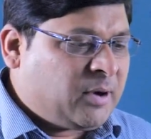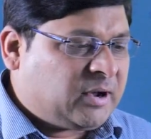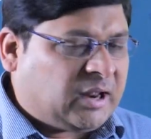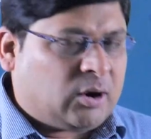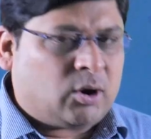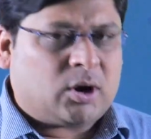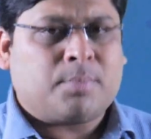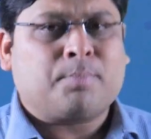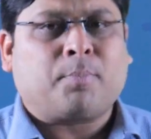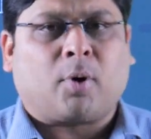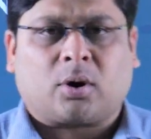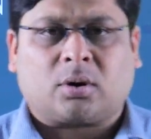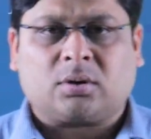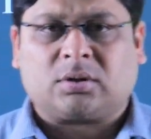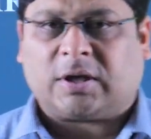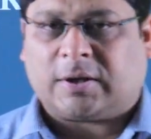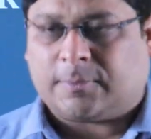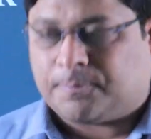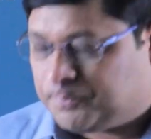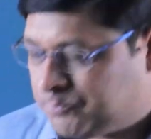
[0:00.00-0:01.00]
me tell you an
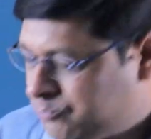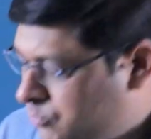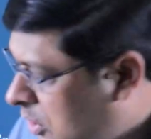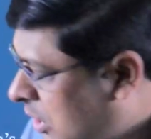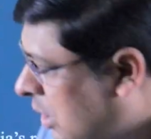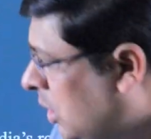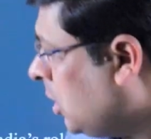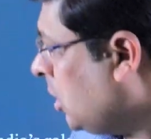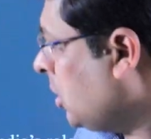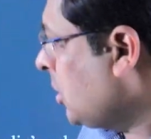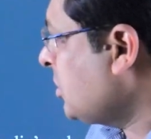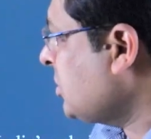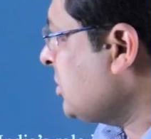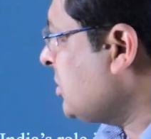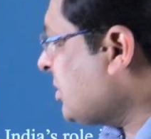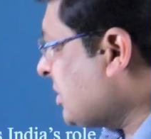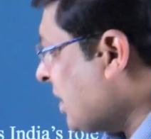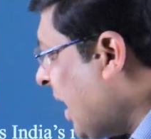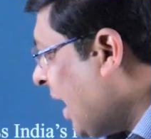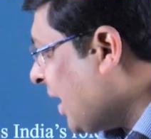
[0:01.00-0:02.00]
important thing.
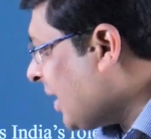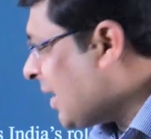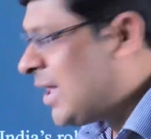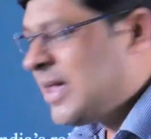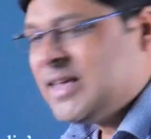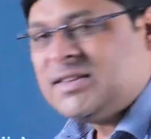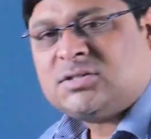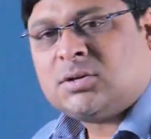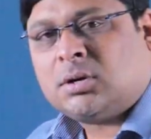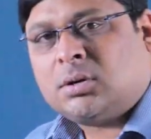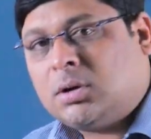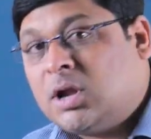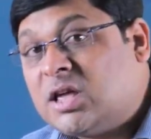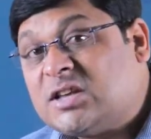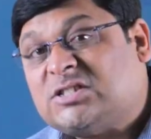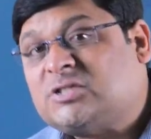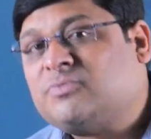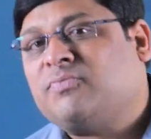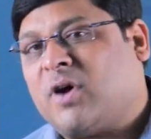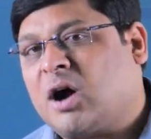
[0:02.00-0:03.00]
SAARC is
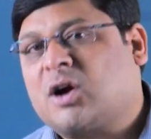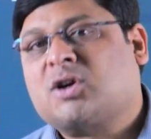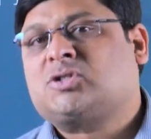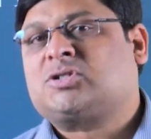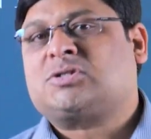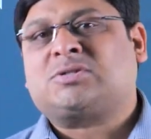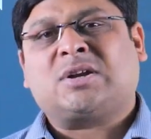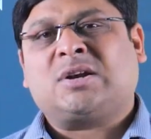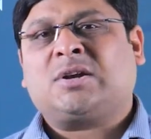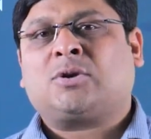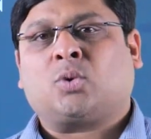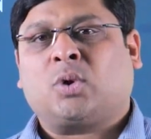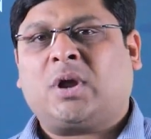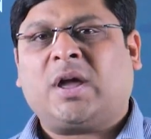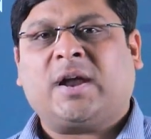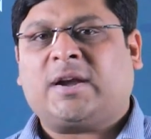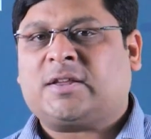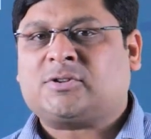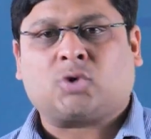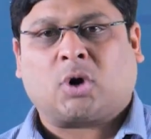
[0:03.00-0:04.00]
dysfunctional
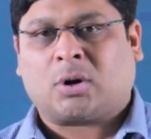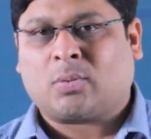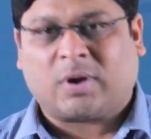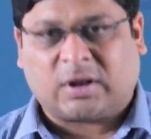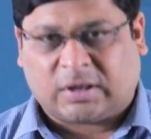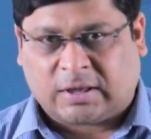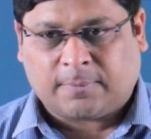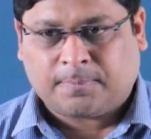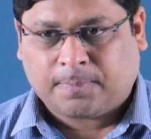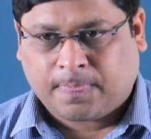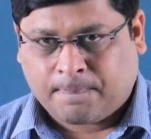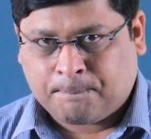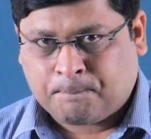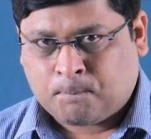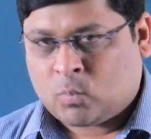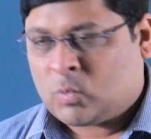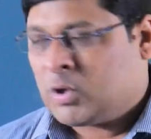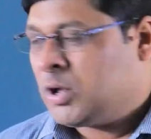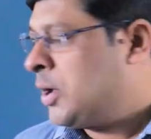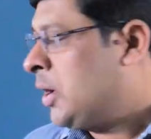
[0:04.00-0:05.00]
today. It is not working.
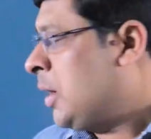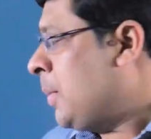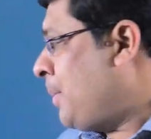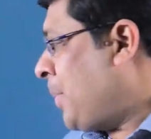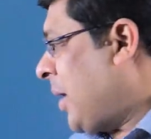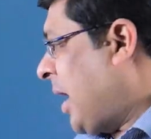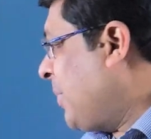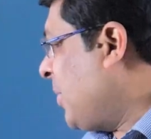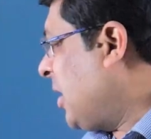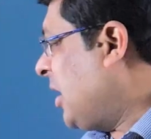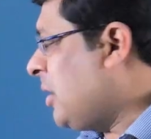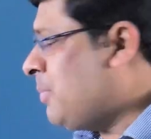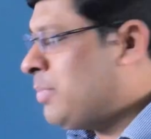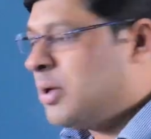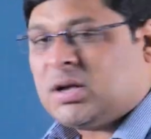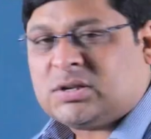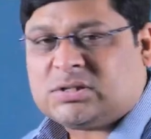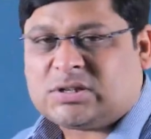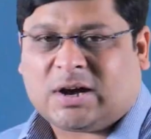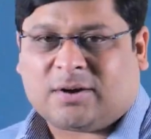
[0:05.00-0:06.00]
Primarily
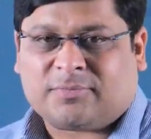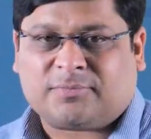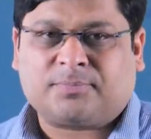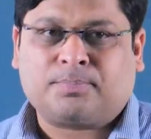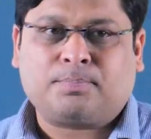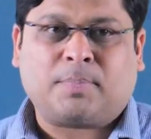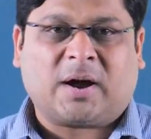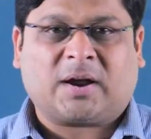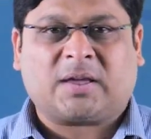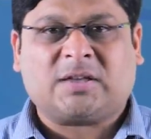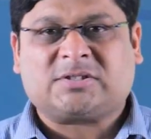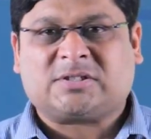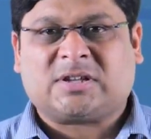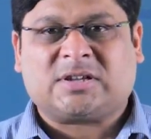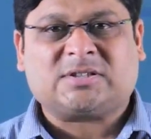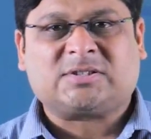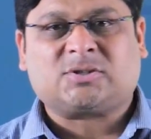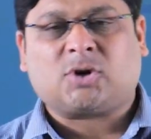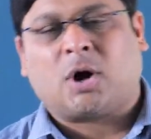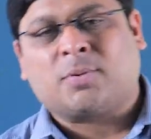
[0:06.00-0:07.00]
because of
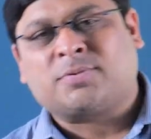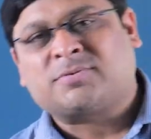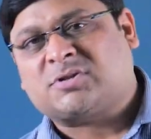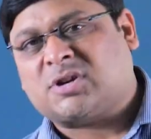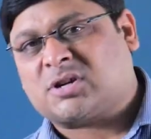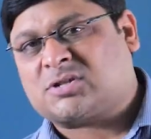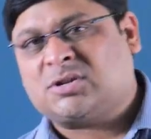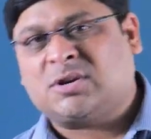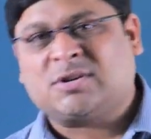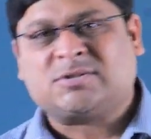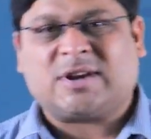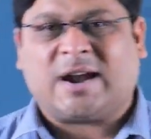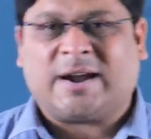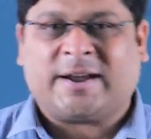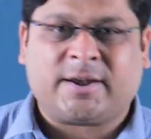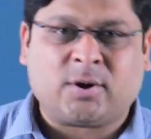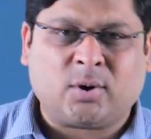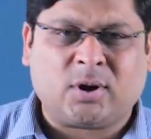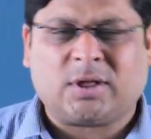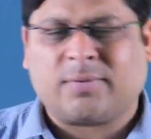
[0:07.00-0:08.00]
Pakistan's obstructionist
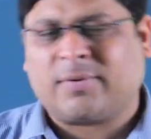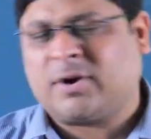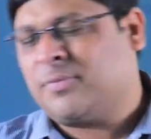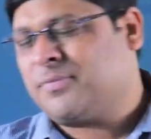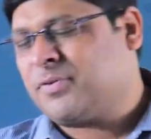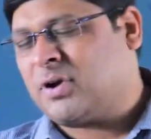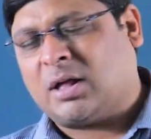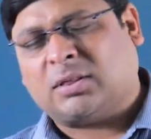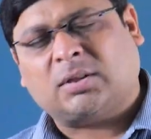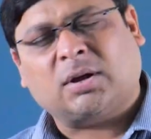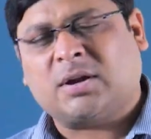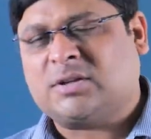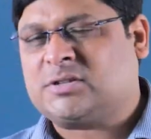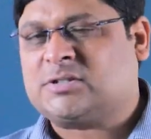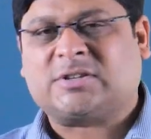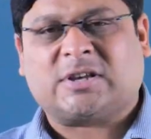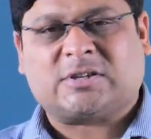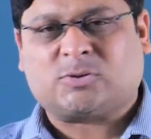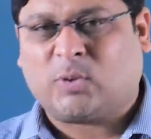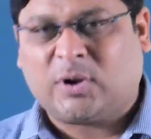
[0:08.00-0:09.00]
attitude. There were different other
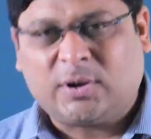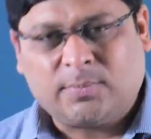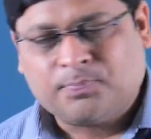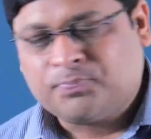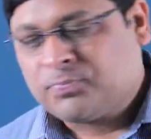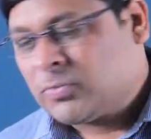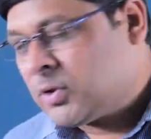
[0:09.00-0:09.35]
reasons as well.